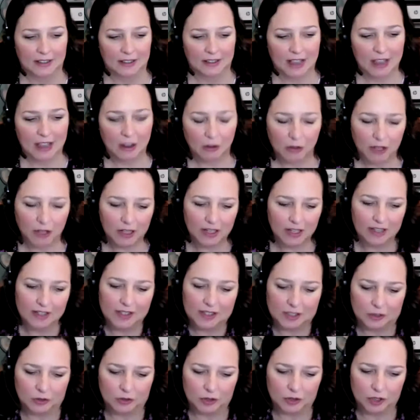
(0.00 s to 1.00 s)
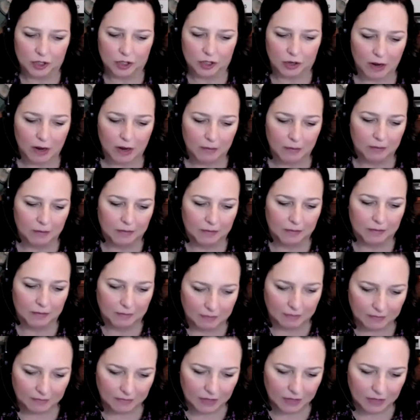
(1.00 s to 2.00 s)
How can I still show up,
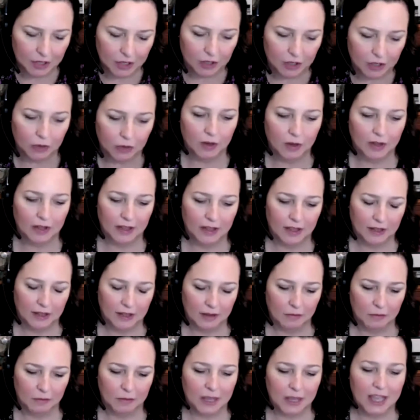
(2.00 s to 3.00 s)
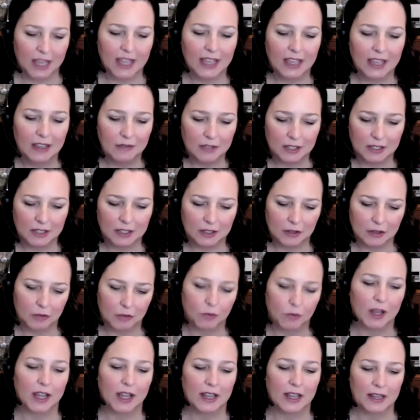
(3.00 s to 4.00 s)
behaving in a
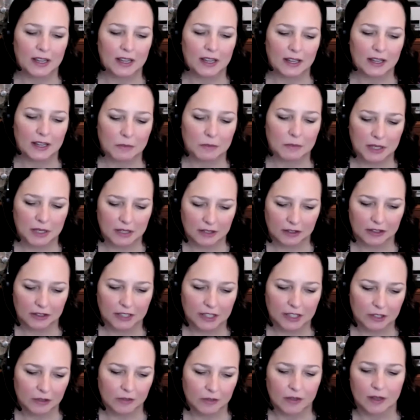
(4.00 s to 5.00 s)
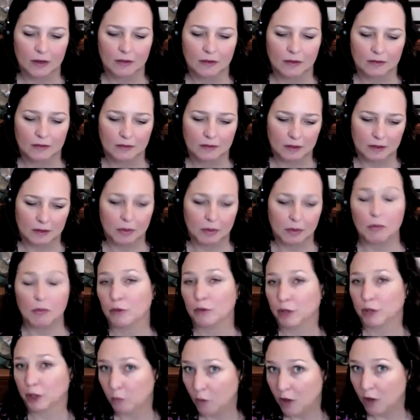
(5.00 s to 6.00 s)
way and being a leader that people
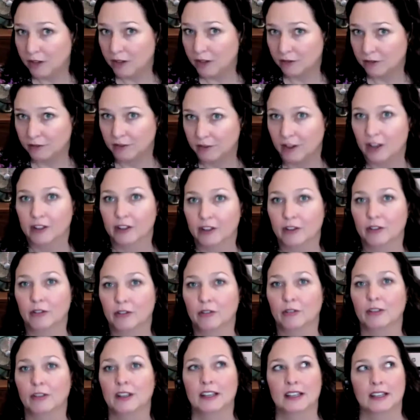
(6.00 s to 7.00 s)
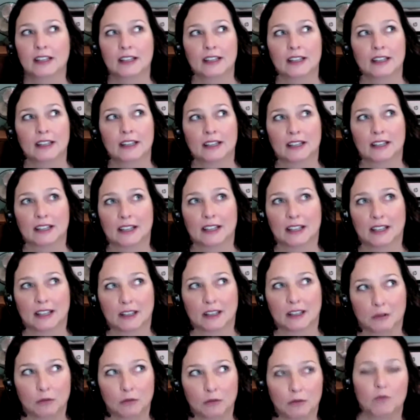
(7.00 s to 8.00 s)
really want to follow?
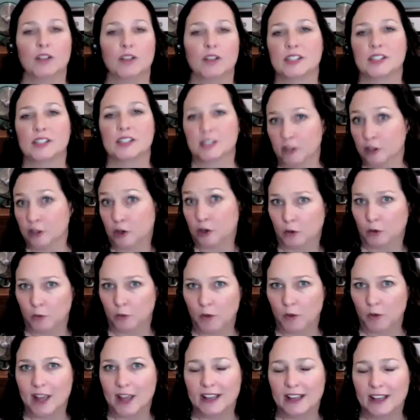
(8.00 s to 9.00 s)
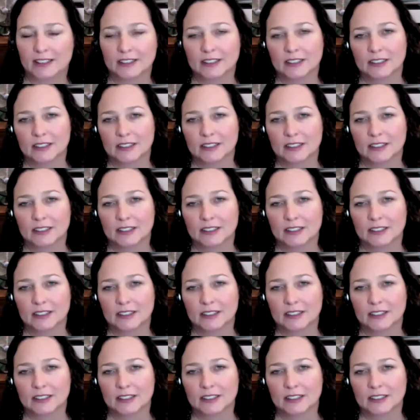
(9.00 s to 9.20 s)
What's the third way?